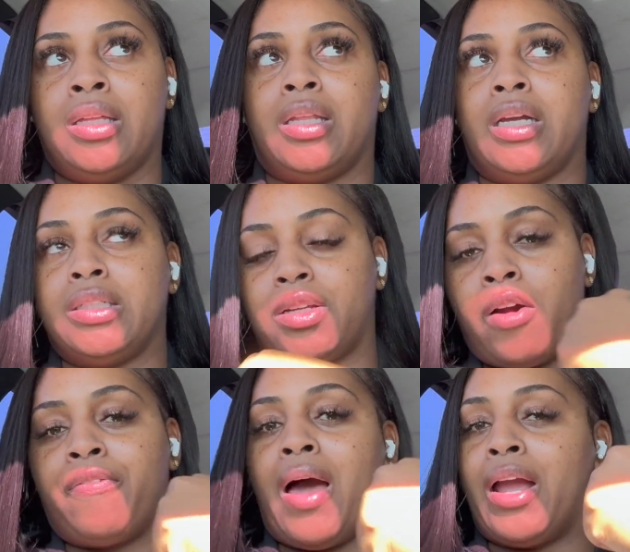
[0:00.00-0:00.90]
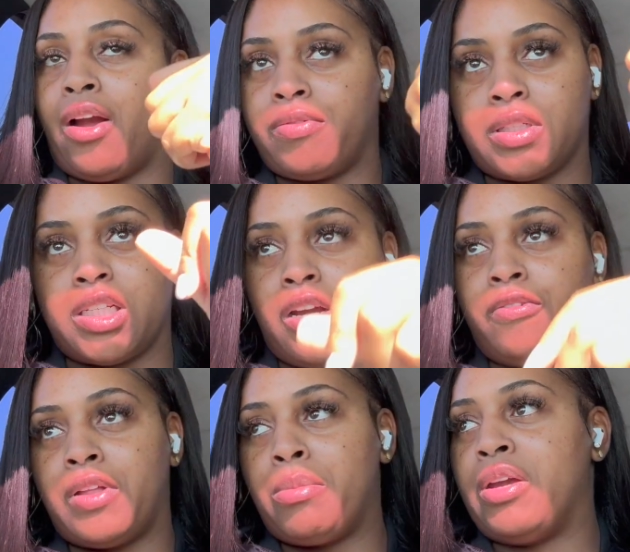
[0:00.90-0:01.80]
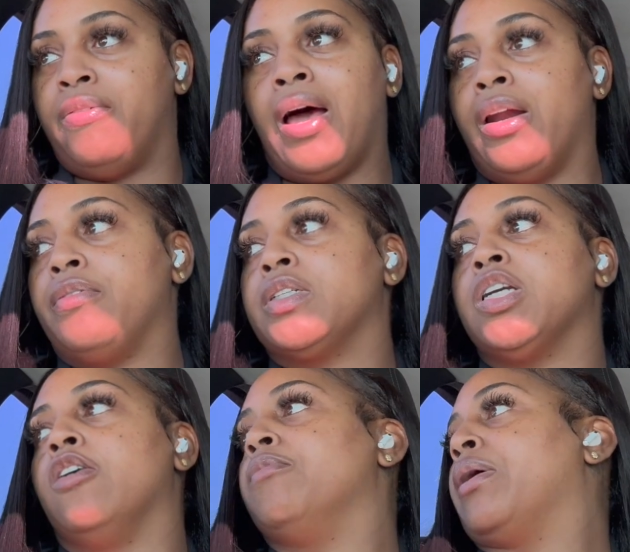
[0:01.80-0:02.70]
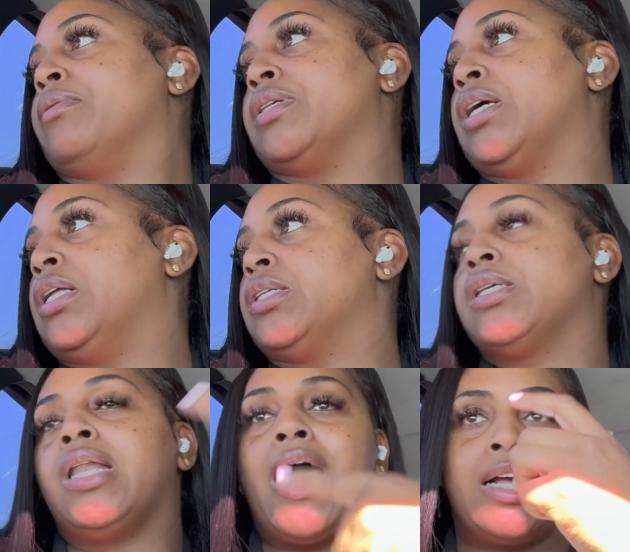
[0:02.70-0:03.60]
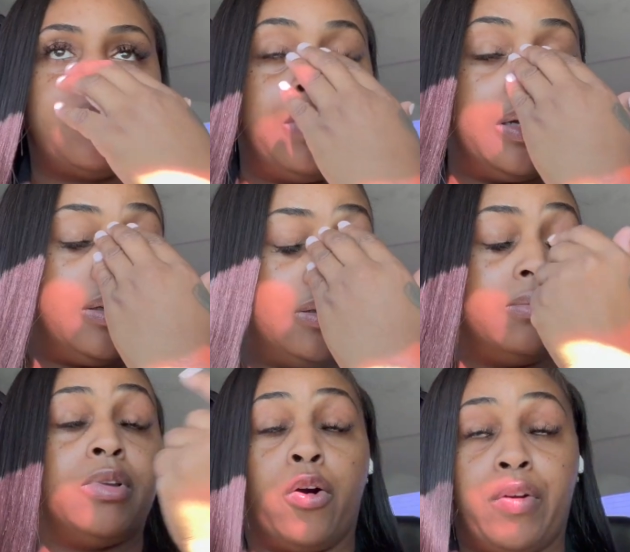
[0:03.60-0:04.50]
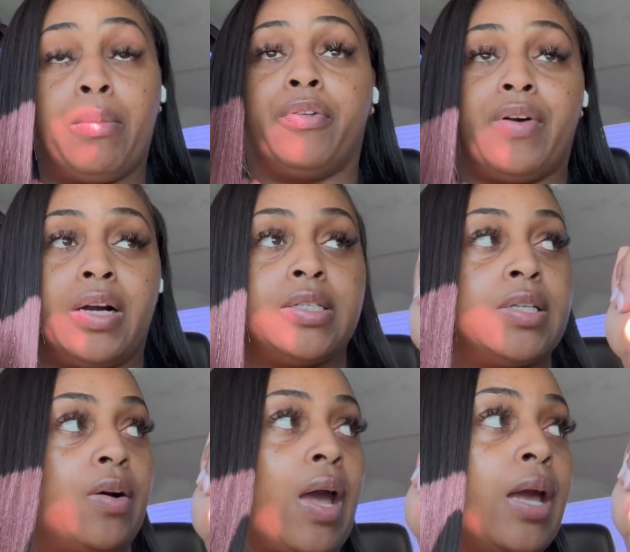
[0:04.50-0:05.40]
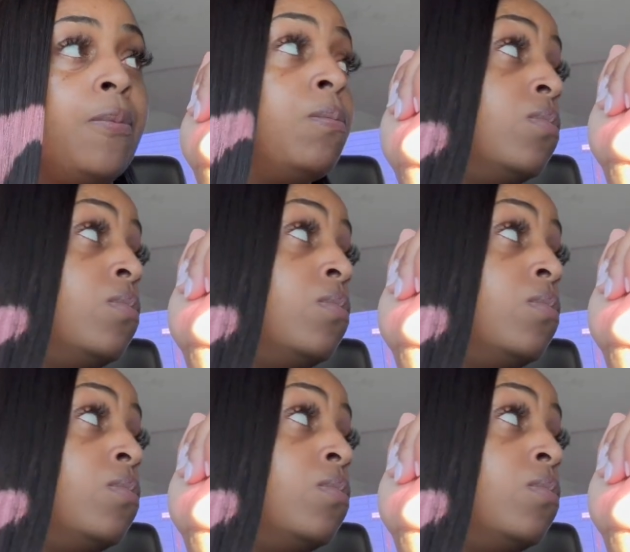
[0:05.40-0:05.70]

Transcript: Things are flying off the shelf. They've been flying off the shelf, baby, since last month, November 1st, okay?